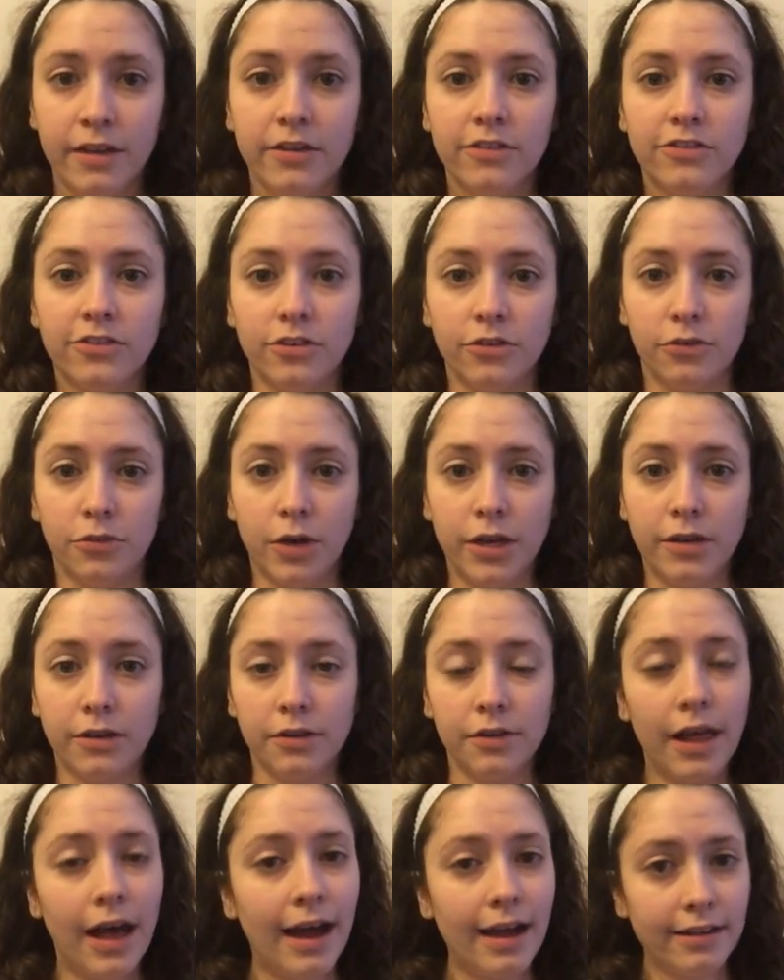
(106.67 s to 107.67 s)
So what
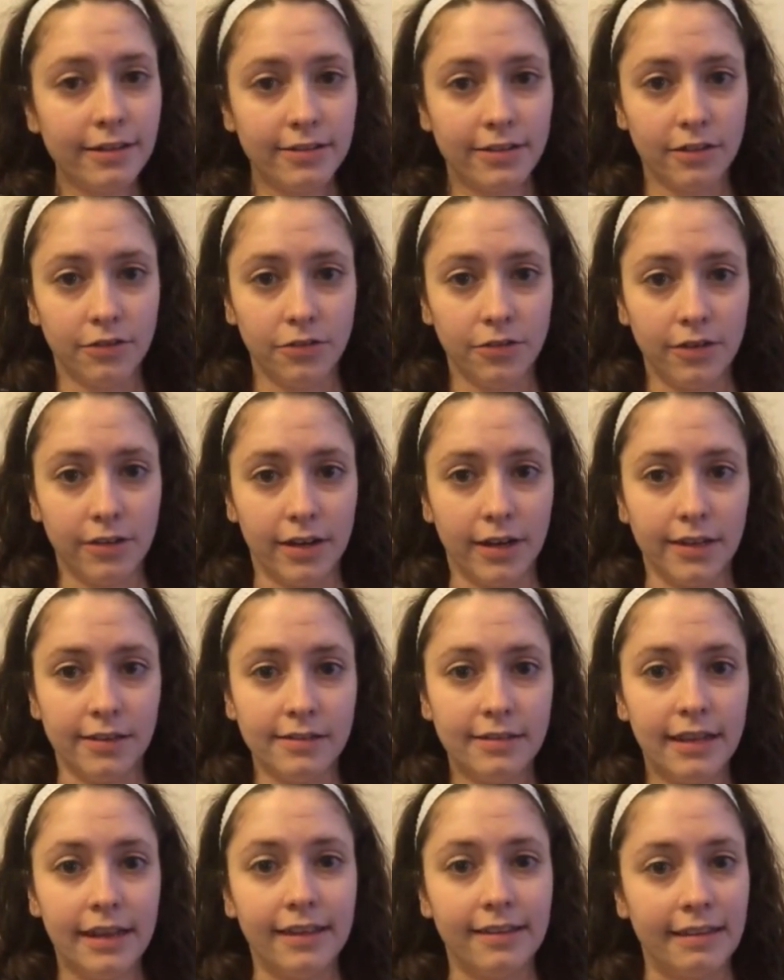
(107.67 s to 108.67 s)
naloxone
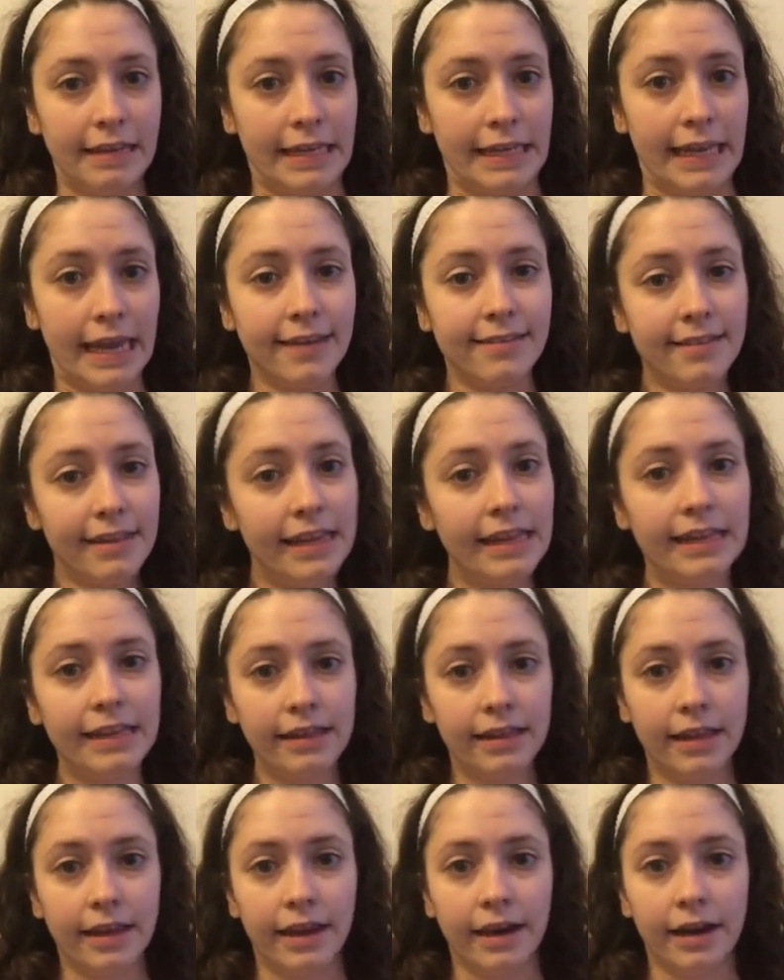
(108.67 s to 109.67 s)
does is it gets
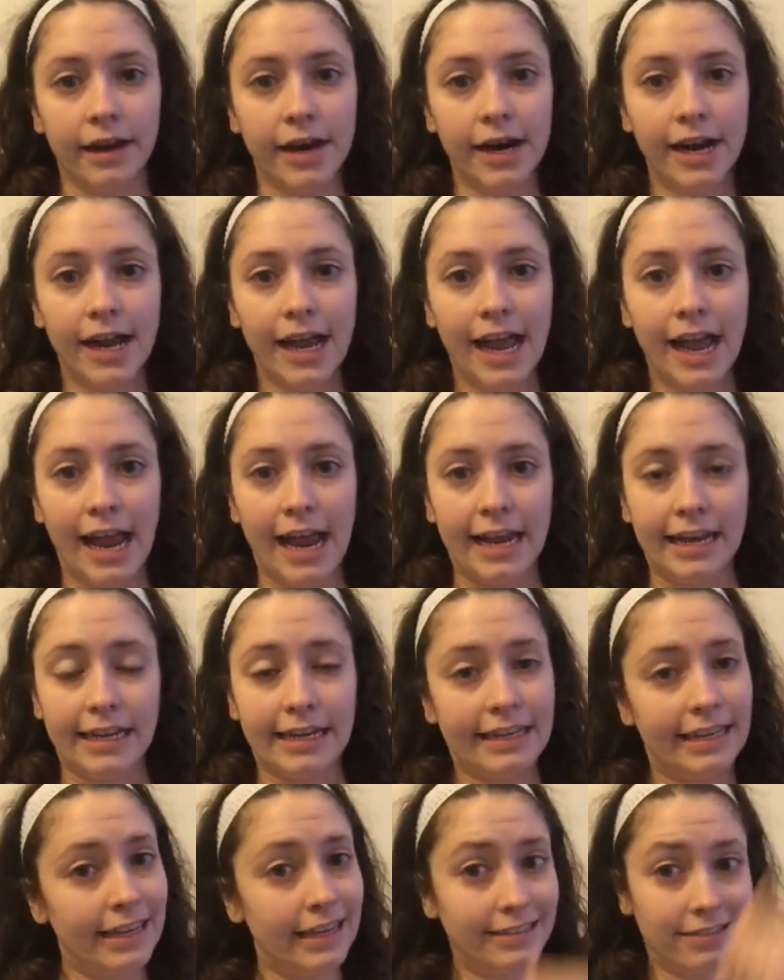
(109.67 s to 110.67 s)
in there and
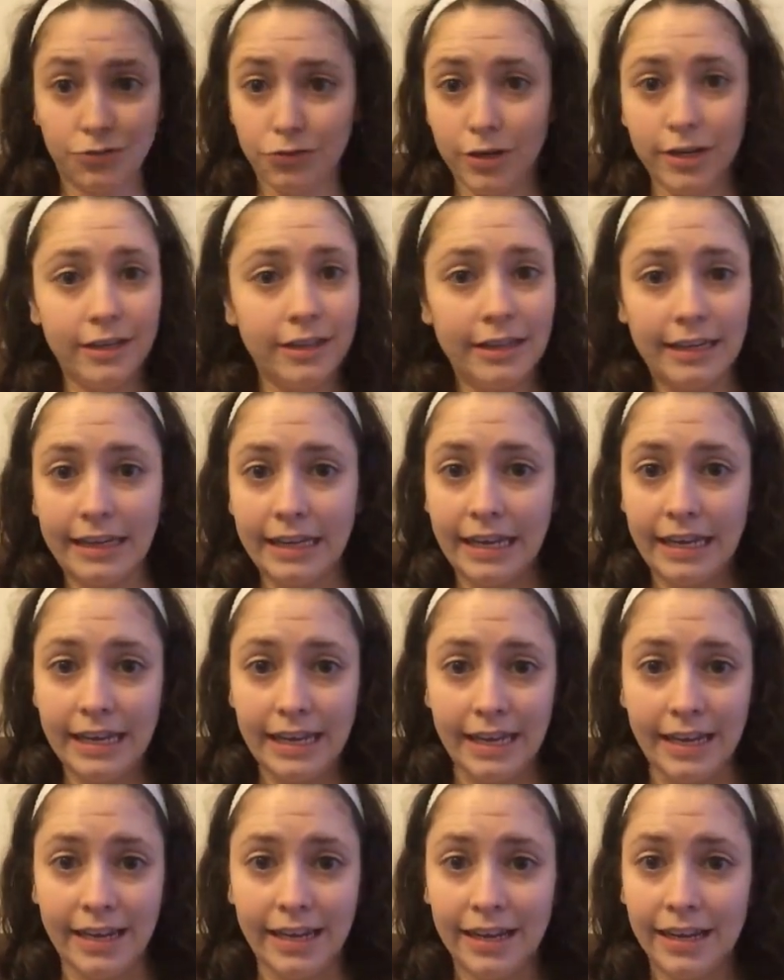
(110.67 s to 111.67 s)
it gets rid of the
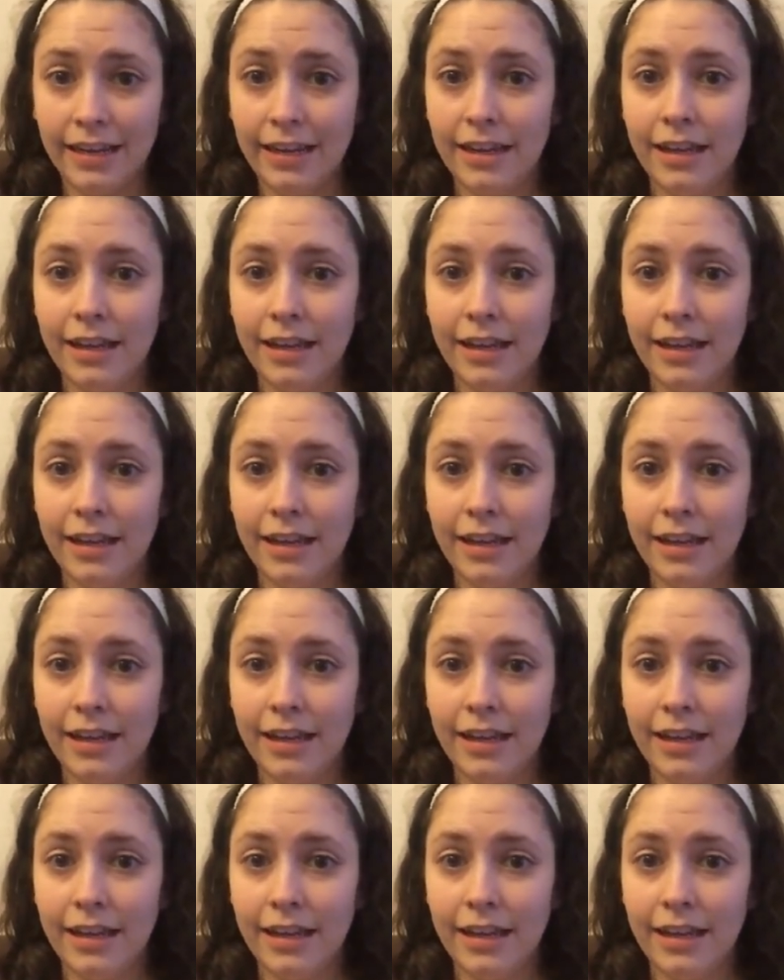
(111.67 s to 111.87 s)
key